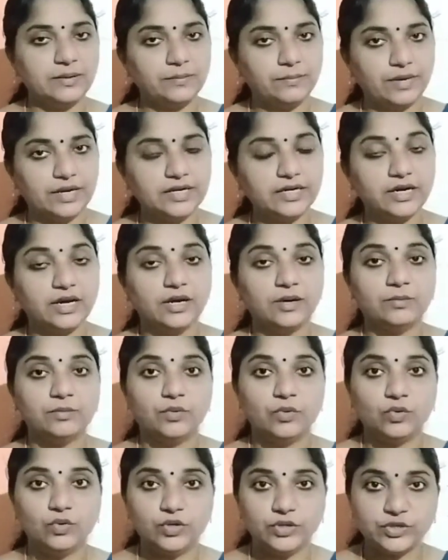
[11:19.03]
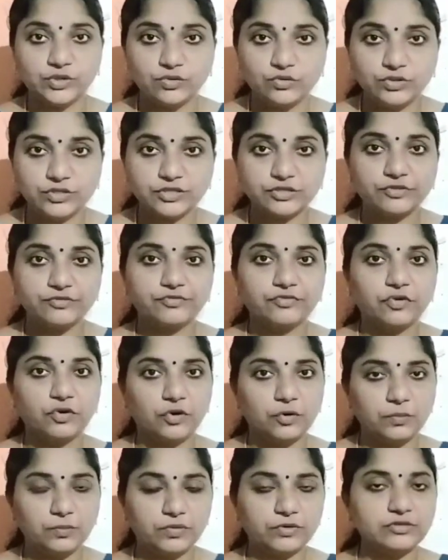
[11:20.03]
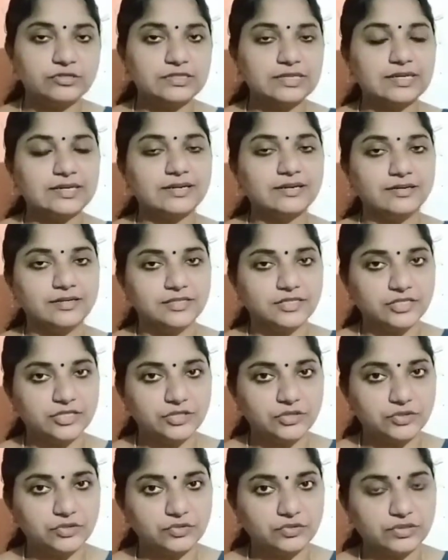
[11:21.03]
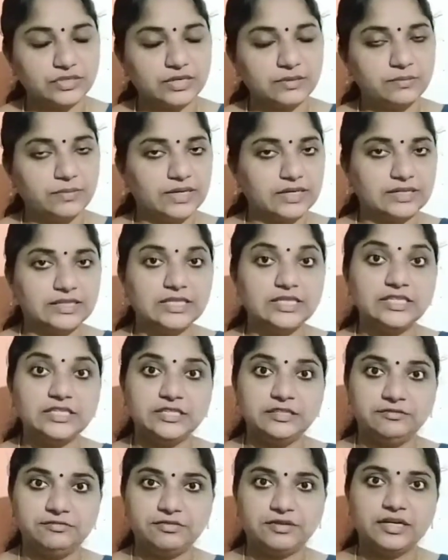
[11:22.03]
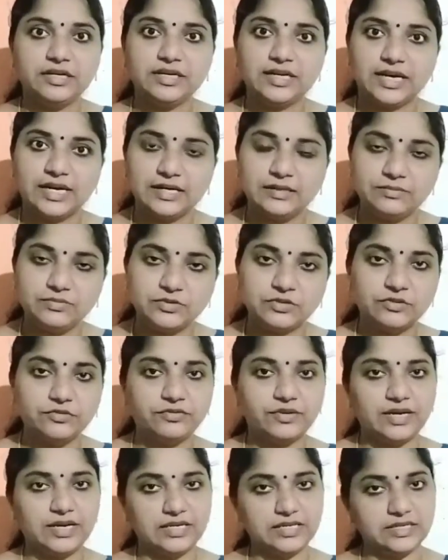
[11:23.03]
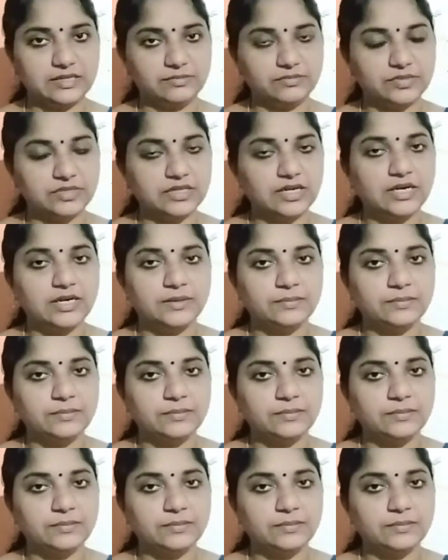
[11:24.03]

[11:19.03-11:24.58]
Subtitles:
but molecules of compounds are constituted by the different types of atoms,